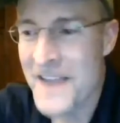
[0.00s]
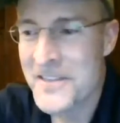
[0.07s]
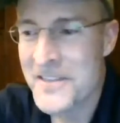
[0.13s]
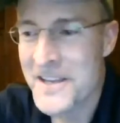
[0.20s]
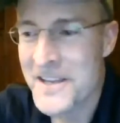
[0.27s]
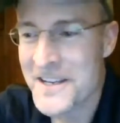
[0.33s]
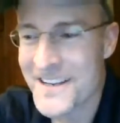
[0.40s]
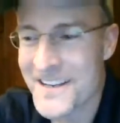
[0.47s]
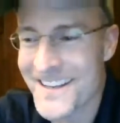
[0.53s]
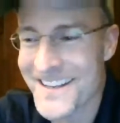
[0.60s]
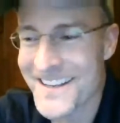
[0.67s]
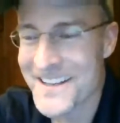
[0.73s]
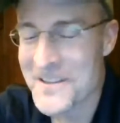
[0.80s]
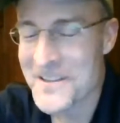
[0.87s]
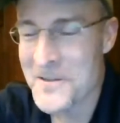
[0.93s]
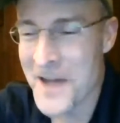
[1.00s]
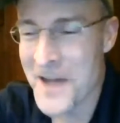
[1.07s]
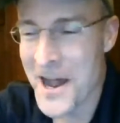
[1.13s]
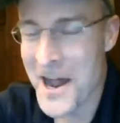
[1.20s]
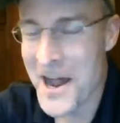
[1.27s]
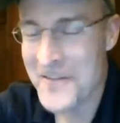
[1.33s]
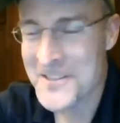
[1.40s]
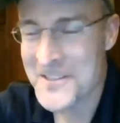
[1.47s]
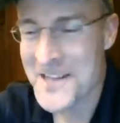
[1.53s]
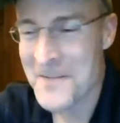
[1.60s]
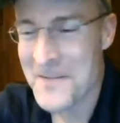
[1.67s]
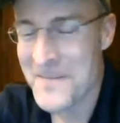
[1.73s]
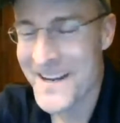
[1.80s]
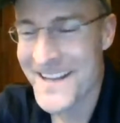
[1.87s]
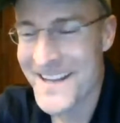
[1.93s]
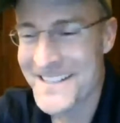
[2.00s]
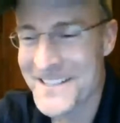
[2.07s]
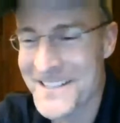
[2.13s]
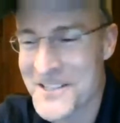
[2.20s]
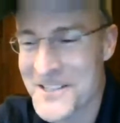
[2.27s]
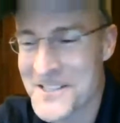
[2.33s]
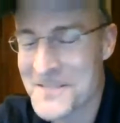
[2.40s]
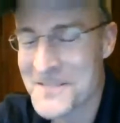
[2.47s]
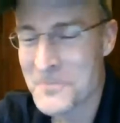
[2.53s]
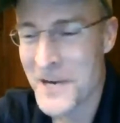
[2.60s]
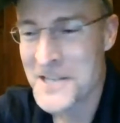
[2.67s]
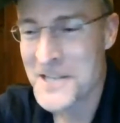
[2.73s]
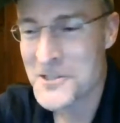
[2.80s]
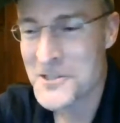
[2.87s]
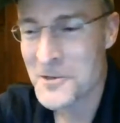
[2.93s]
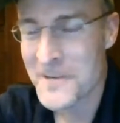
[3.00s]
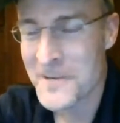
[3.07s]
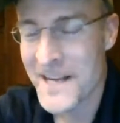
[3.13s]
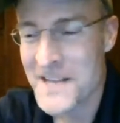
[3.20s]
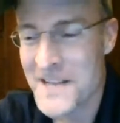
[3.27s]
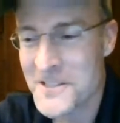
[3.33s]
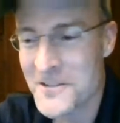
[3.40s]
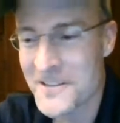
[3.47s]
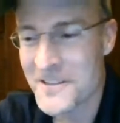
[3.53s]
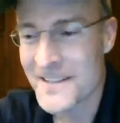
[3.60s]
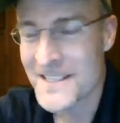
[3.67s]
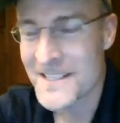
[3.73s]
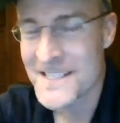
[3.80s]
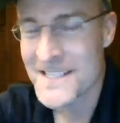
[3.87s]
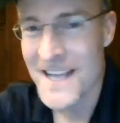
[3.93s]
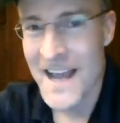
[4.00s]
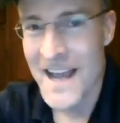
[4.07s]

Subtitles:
think off the top of my head, to just brainstorm an answer to this,